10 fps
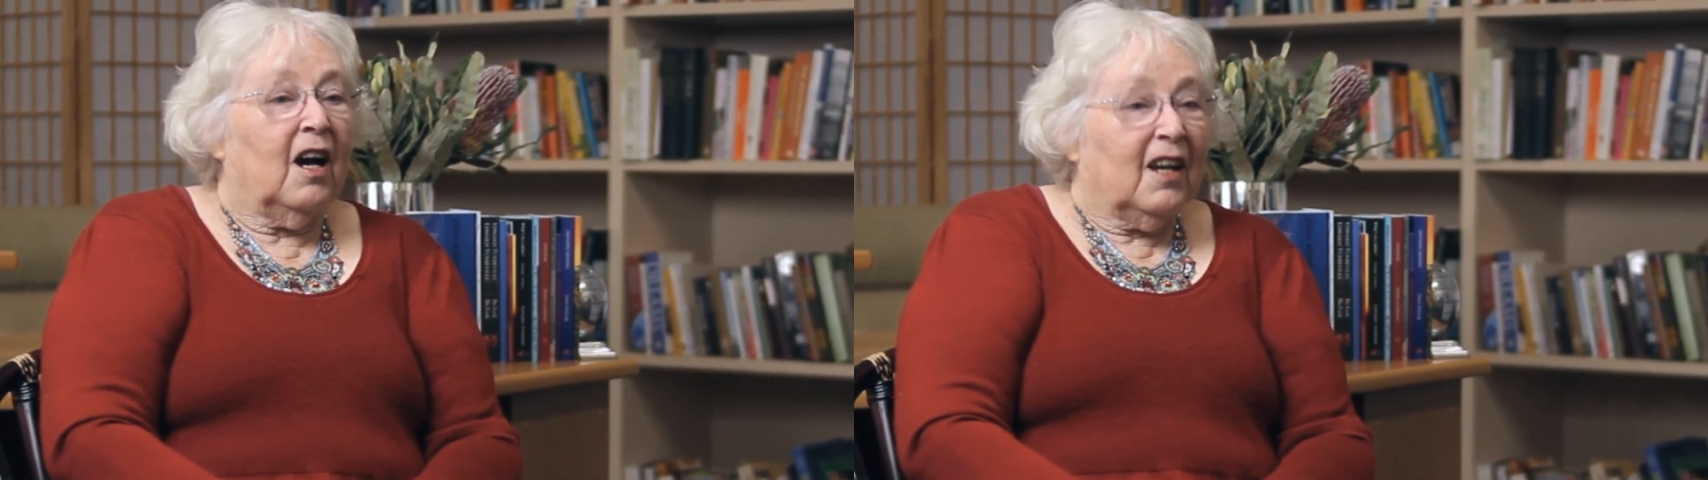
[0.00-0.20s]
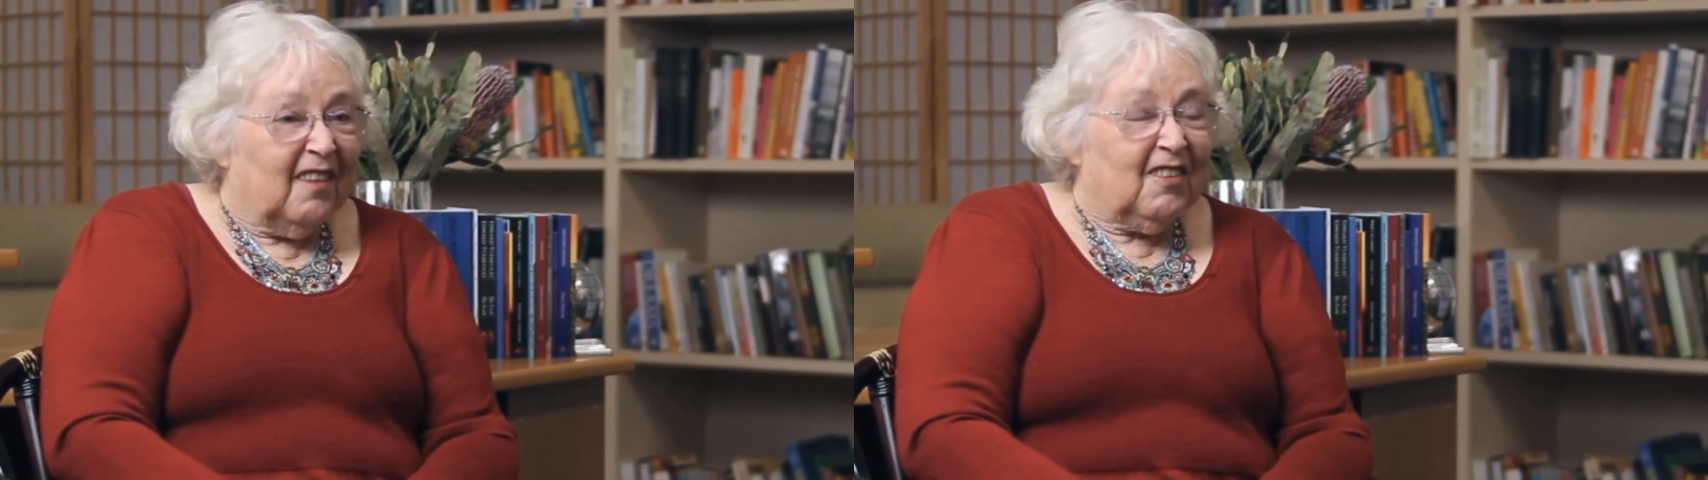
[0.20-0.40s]

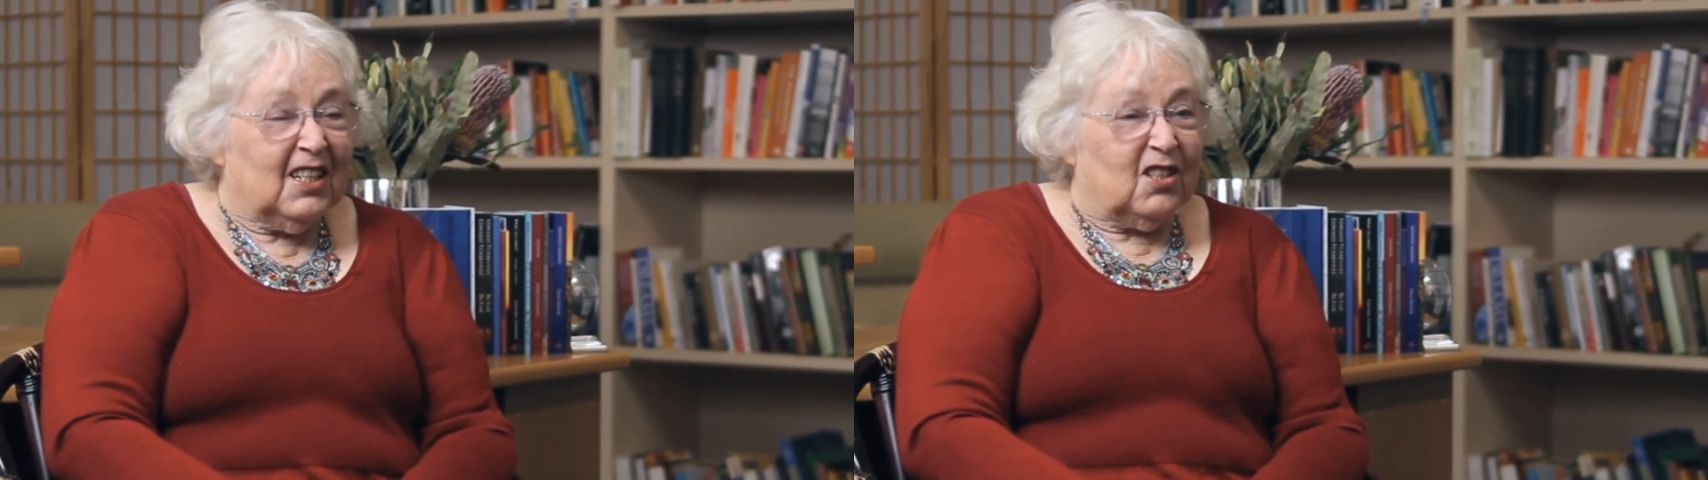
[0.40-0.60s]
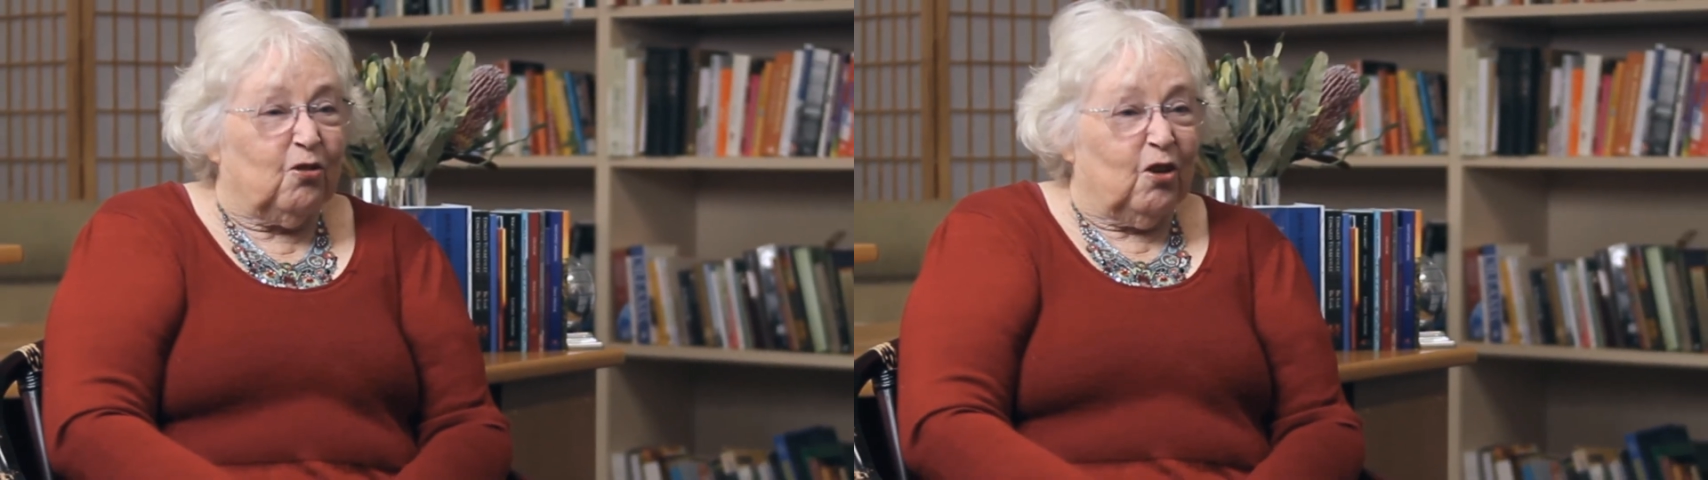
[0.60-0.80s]
I get
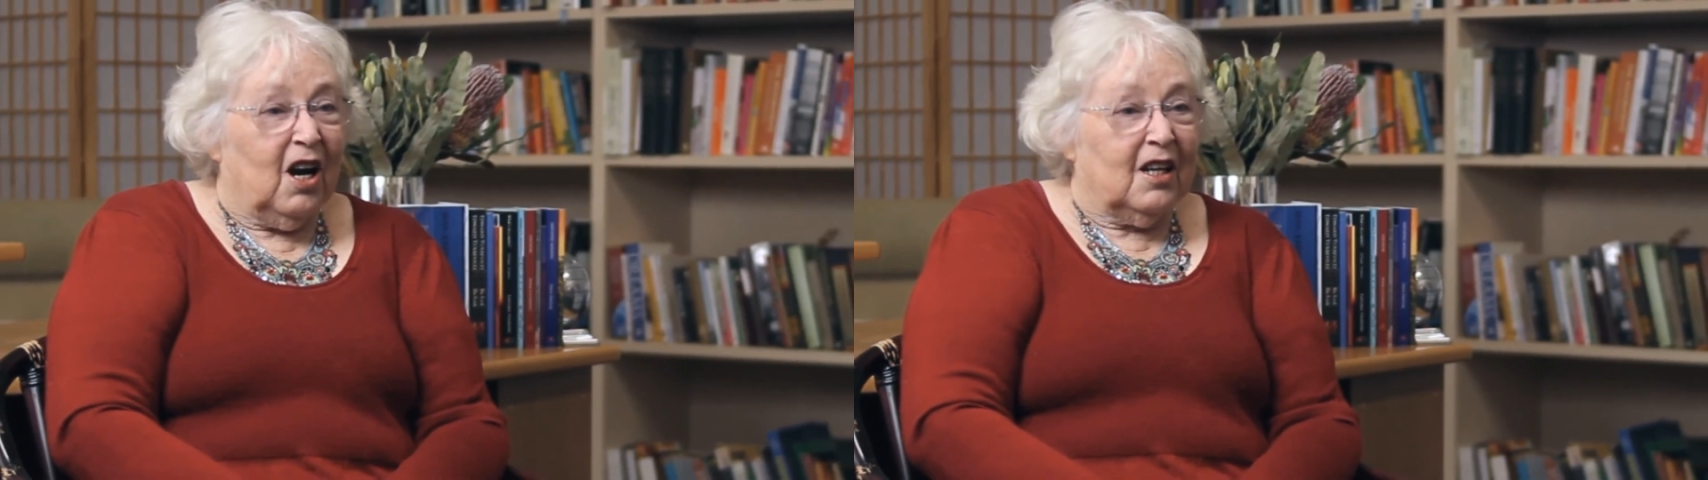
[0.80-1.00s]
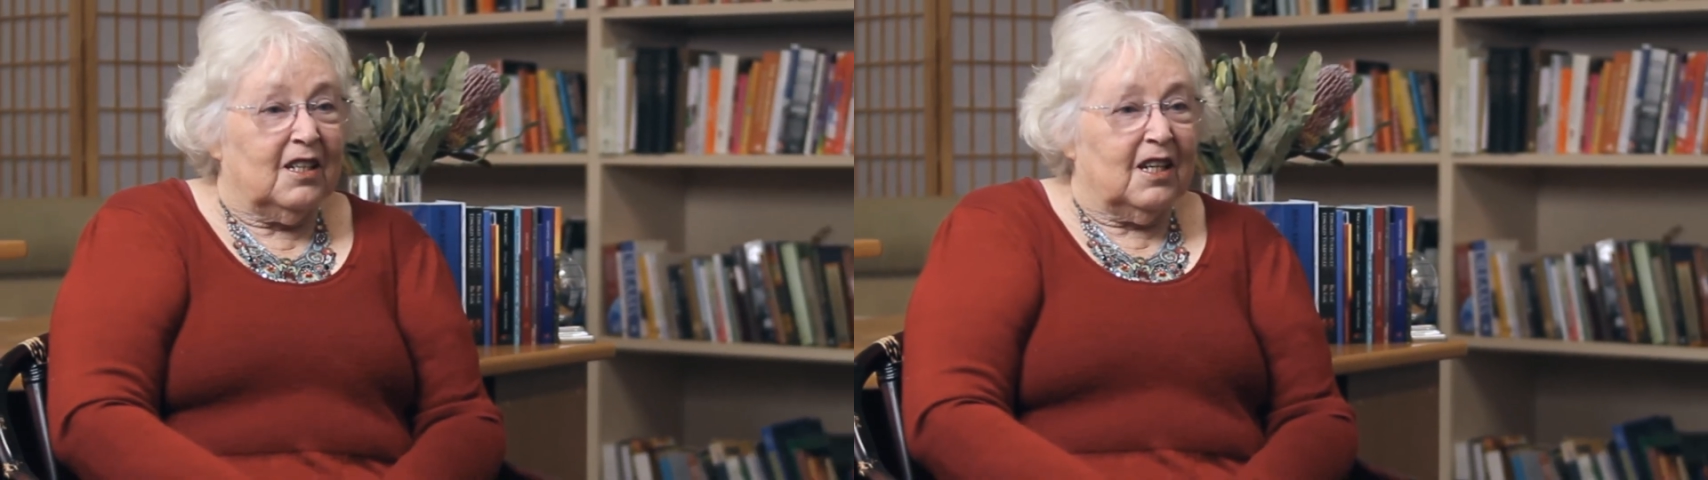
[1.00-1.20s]
these good
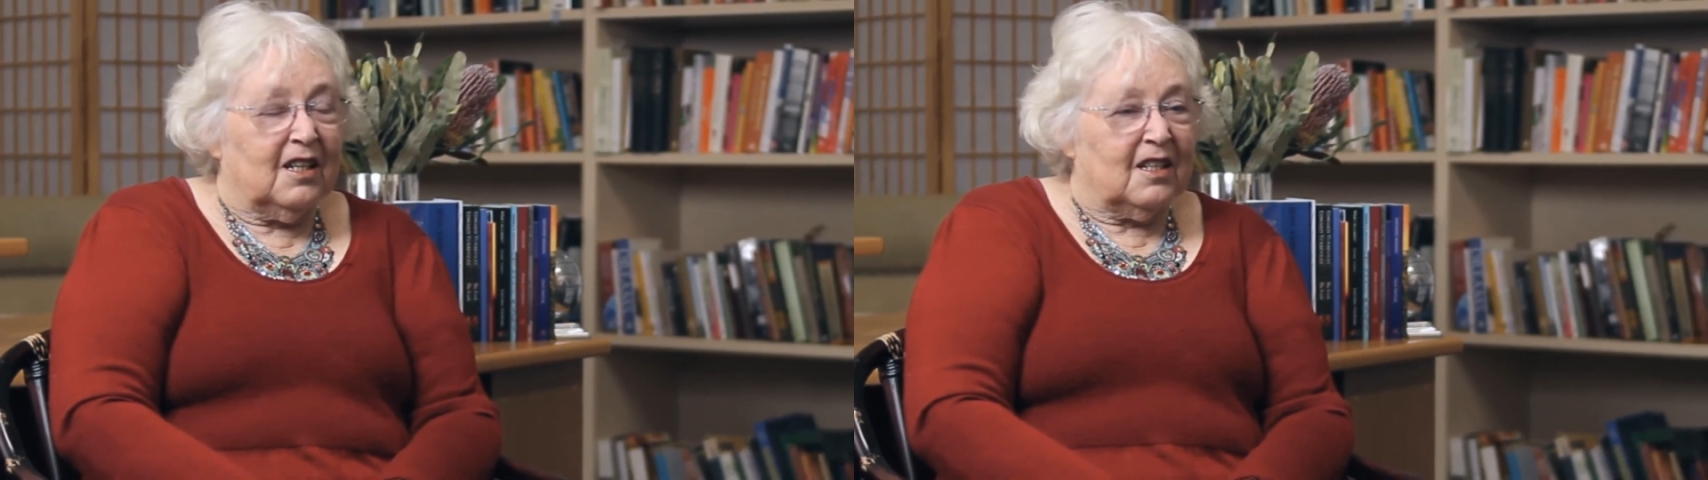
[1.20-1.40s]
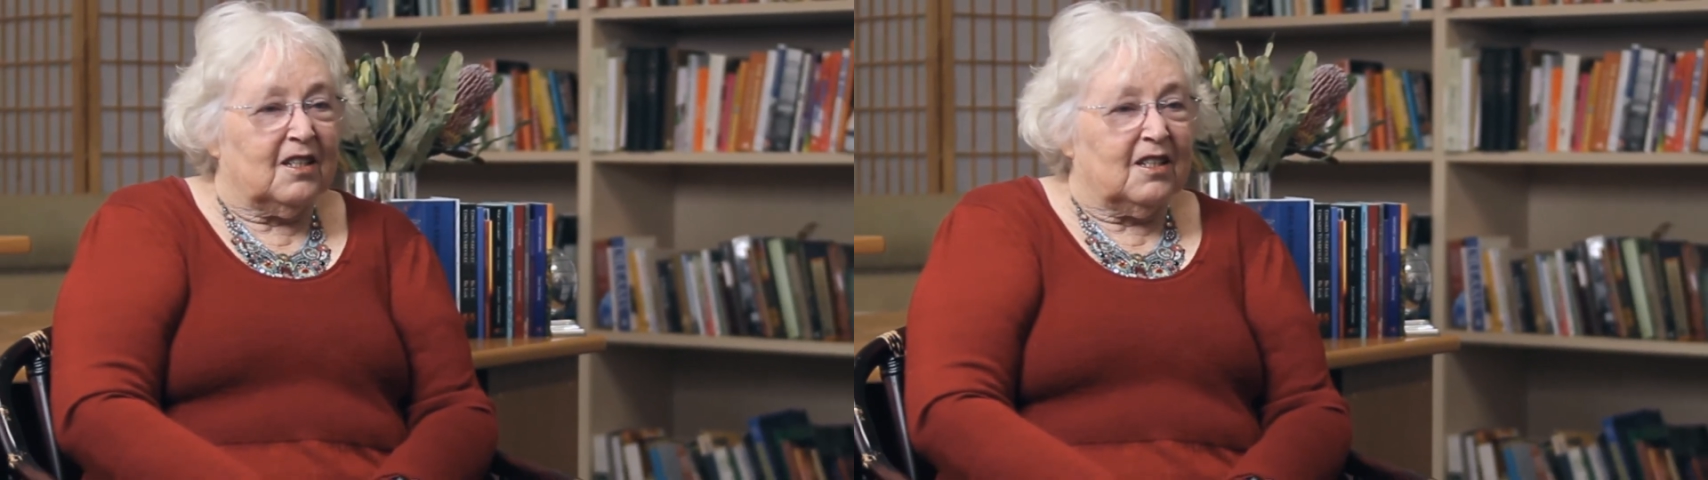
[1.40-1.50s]
ideas,